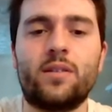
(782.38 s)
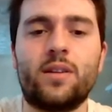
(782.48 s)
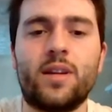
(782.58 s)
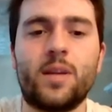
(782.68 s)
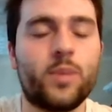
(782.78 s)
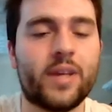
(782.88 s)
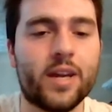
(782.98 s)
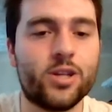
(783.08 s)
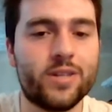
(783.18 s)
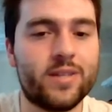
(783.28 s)

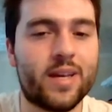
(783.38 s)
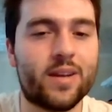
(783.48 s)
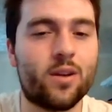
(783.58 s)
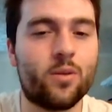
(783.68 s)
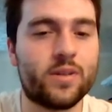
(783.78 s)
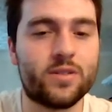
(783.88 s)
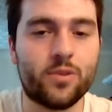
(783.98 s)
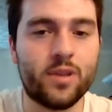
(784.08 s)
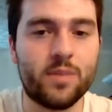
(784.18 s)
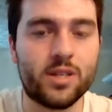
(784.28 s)
implications that no one has
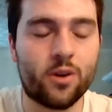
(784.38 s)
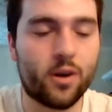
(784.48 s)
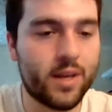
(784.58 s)
really been talking